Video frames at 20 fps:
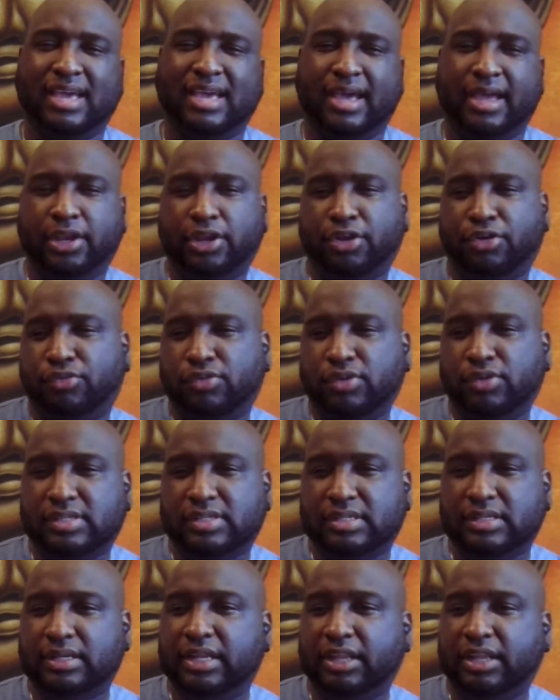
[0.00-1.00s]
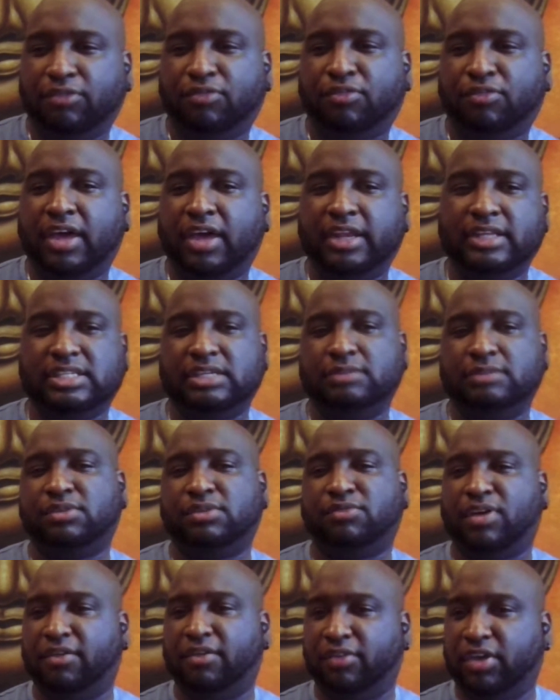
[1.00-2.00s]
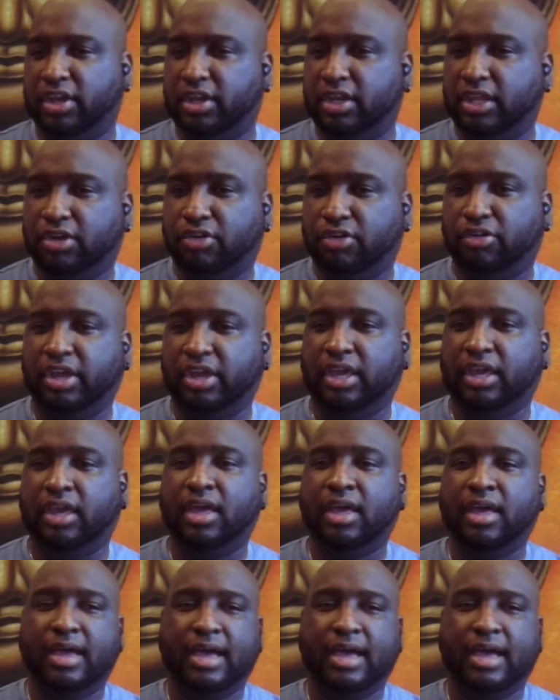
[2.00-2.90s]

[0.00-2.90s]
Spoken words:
kind of solidified in terms of having a degree,